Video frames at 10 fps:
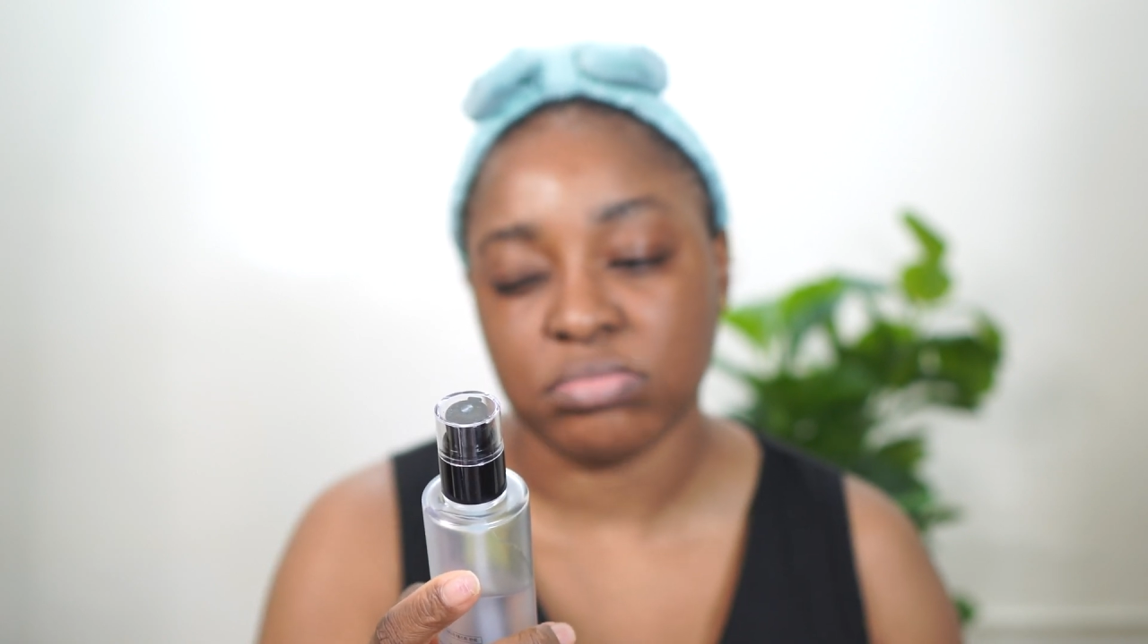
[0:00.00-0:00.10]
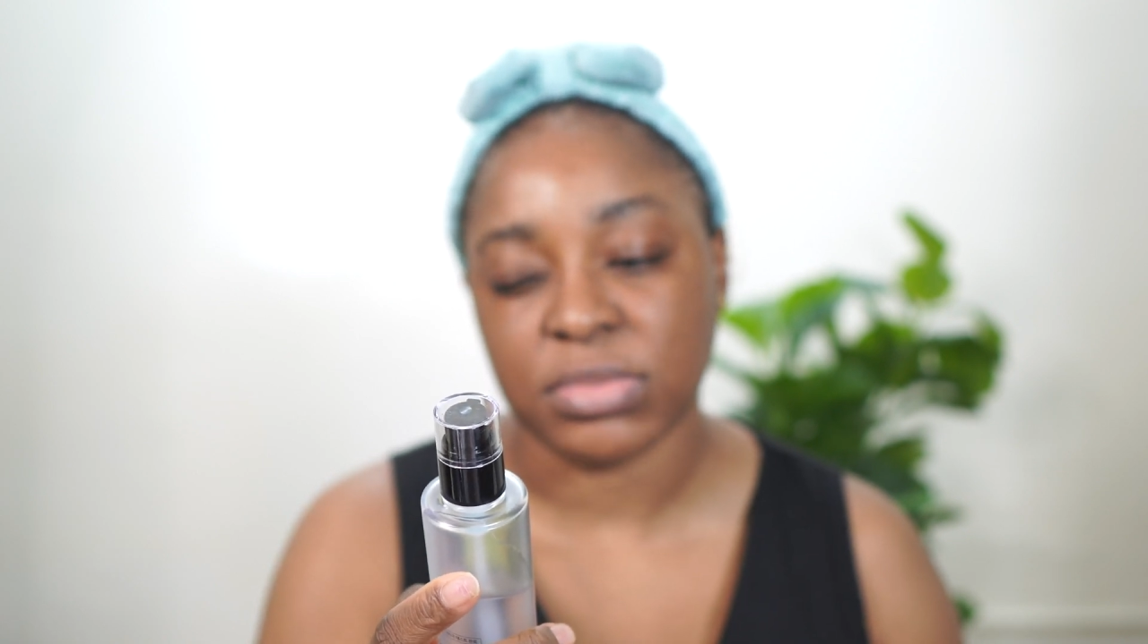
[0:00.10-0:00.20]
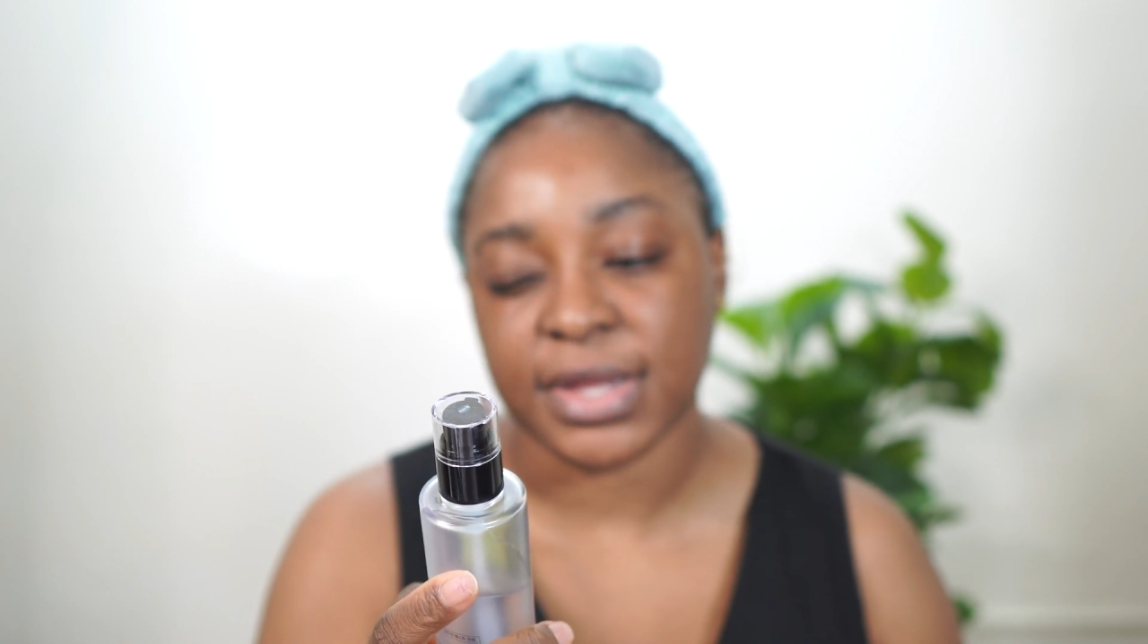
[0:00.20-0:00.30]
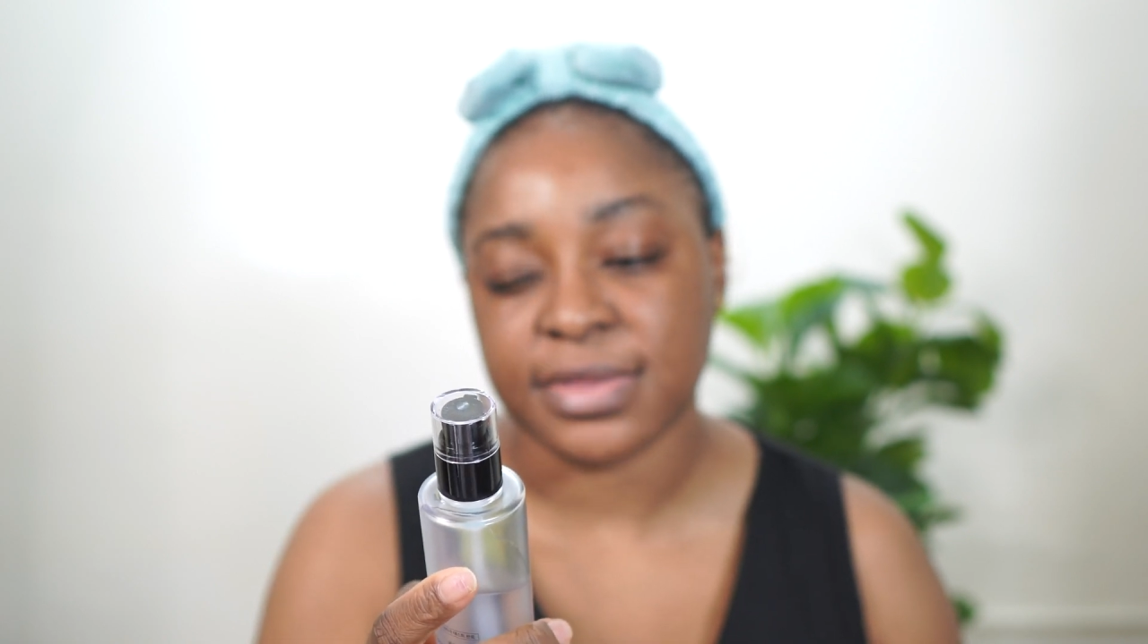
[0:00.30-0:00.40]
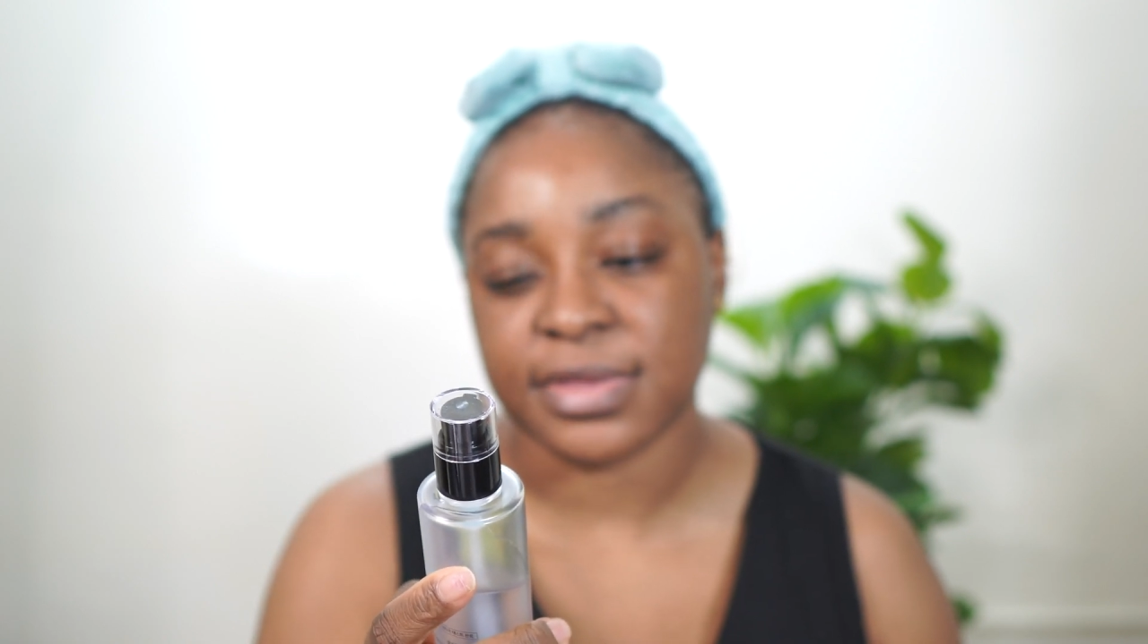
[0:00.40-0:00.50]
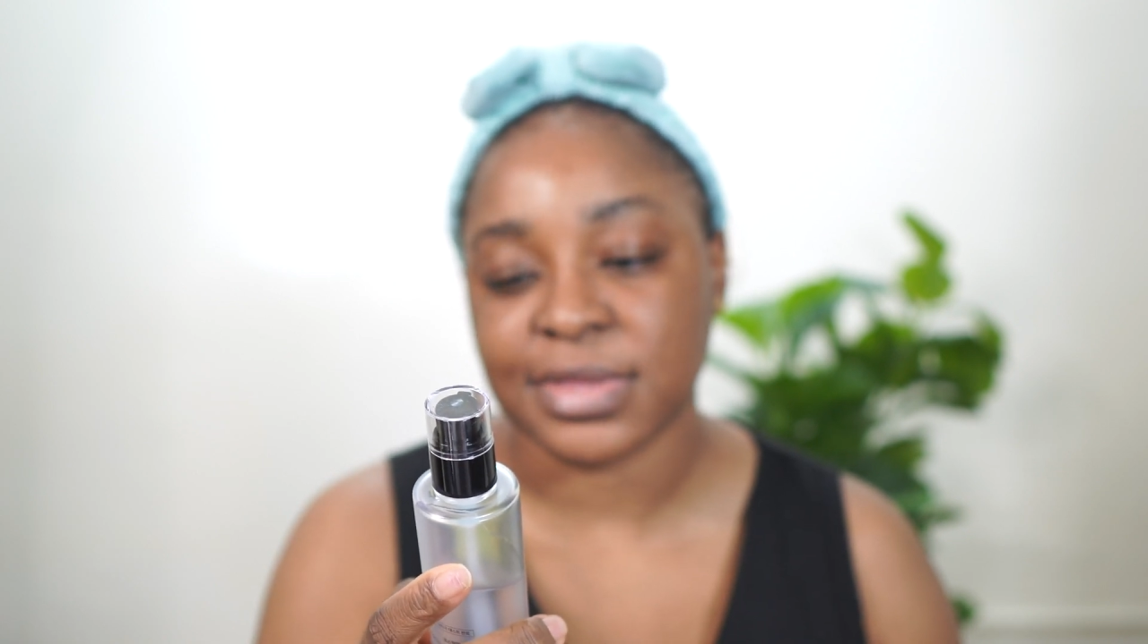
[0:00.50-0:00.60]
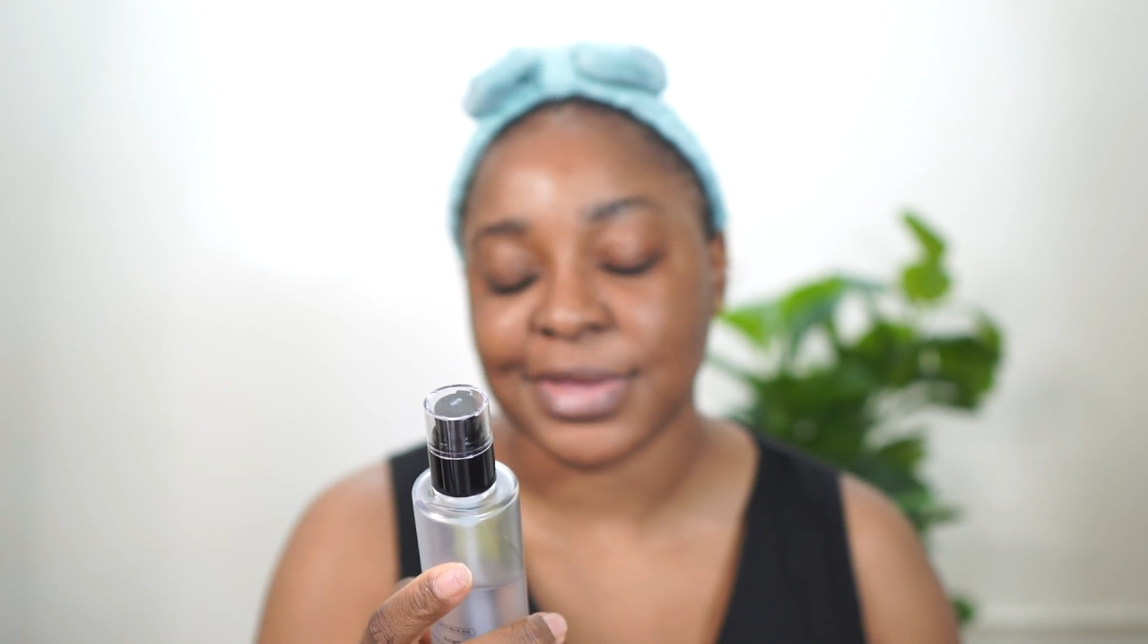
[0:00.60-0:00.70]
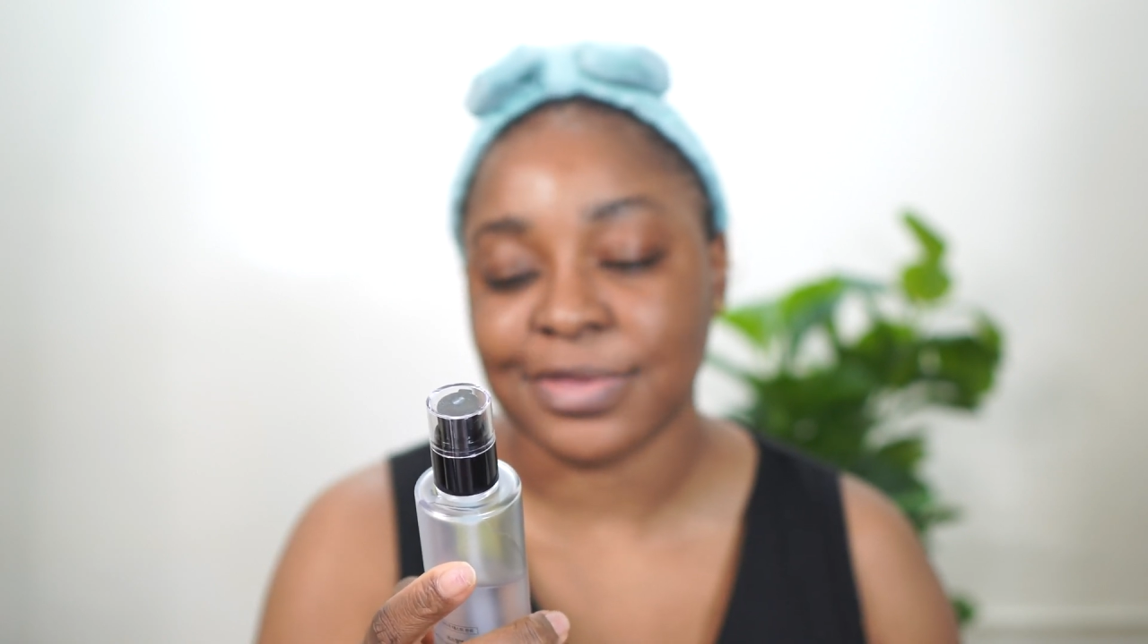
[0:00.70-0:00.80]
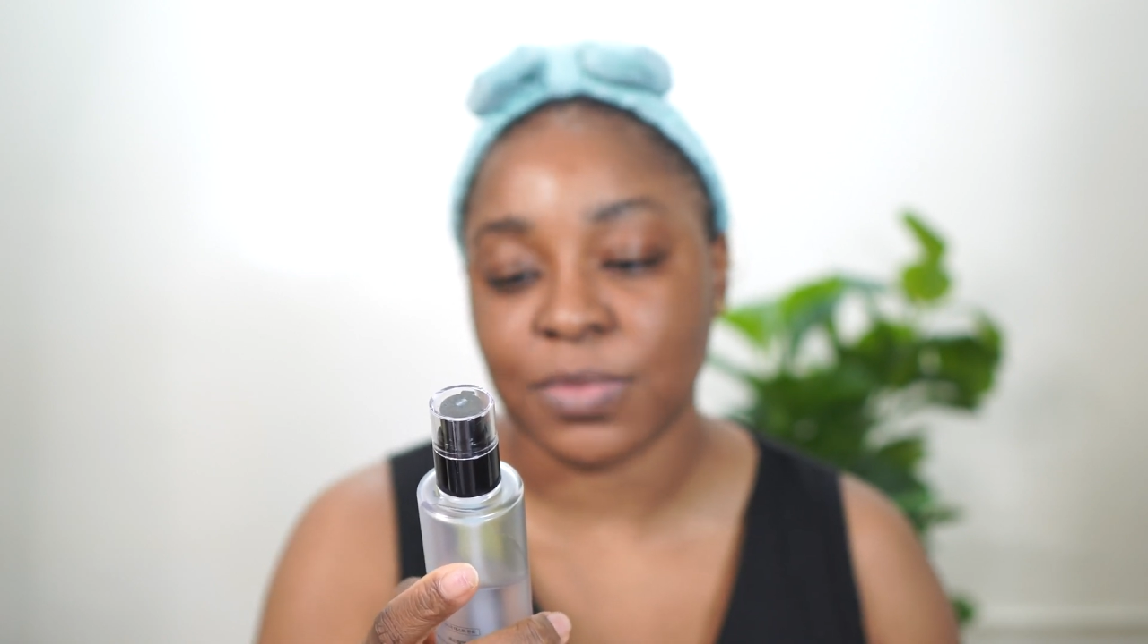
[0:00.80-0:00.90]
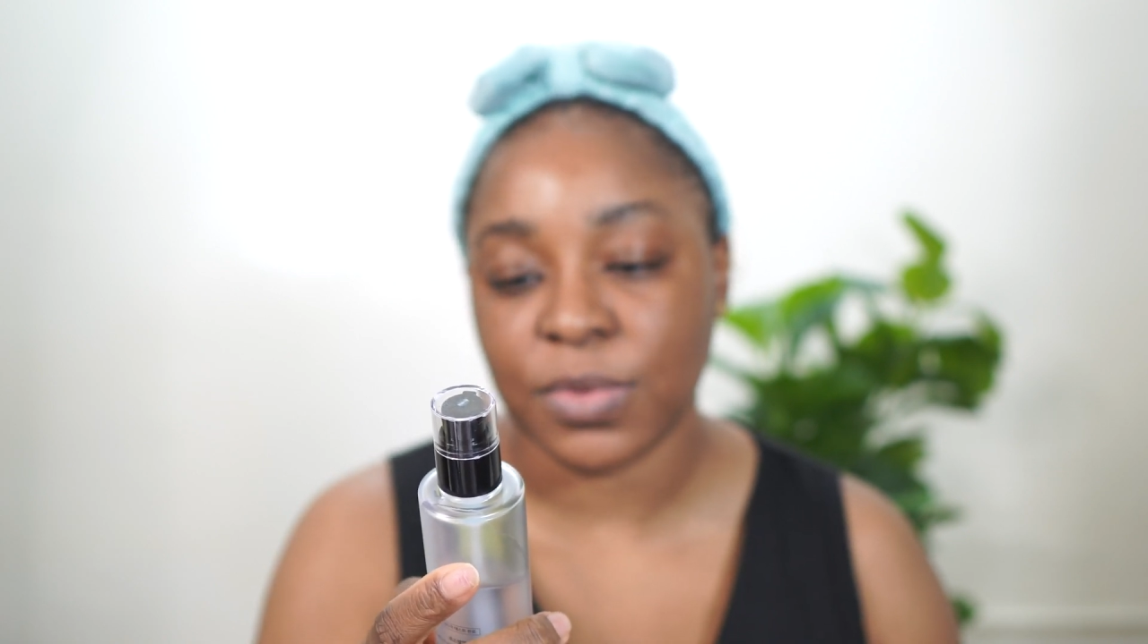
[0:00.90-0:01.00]

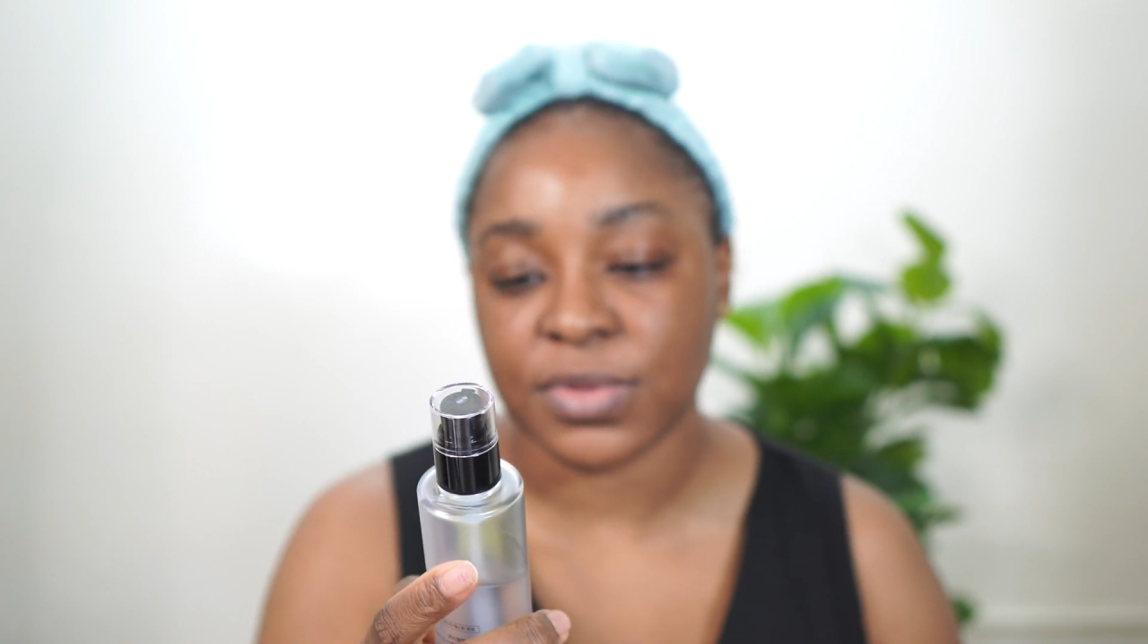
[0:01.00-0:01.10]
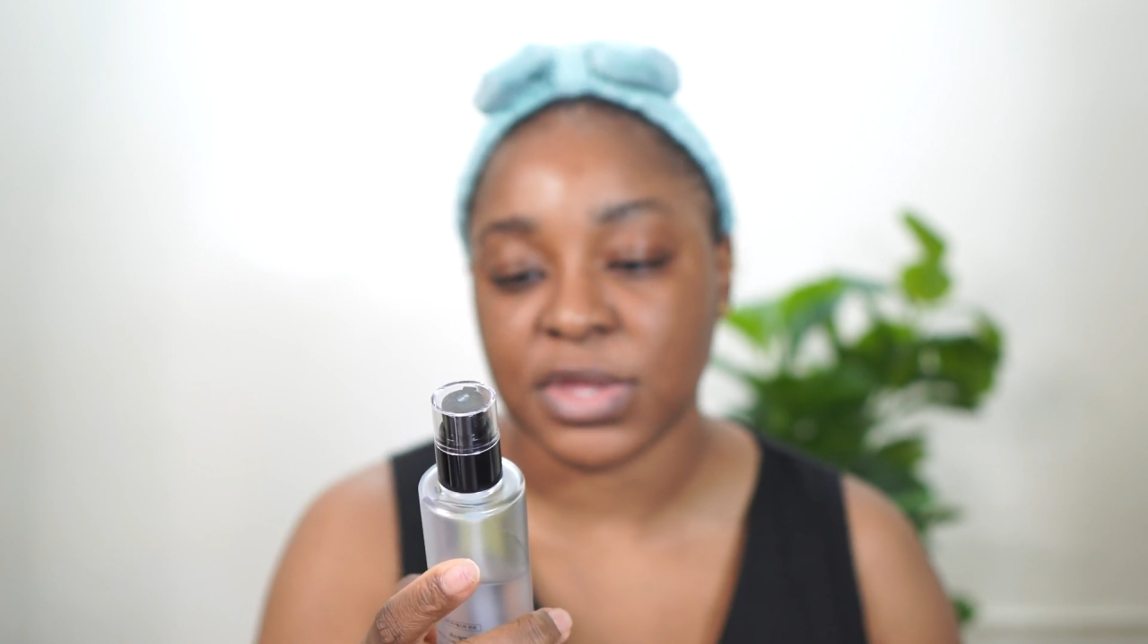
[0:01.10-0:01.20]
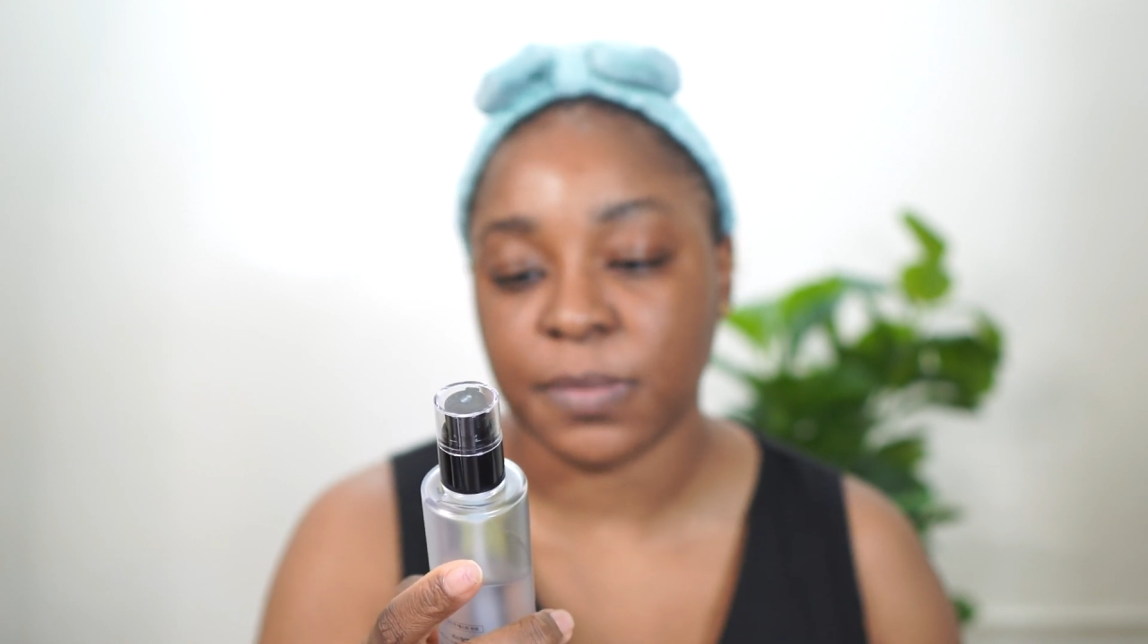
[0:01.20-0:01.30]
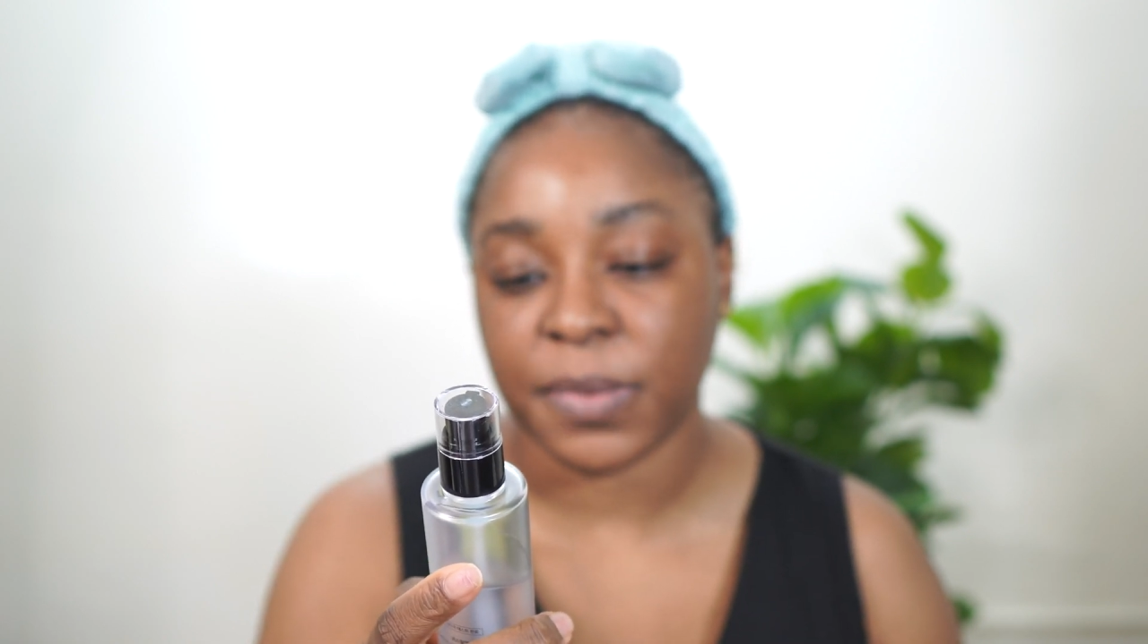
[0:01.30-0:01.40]
96 using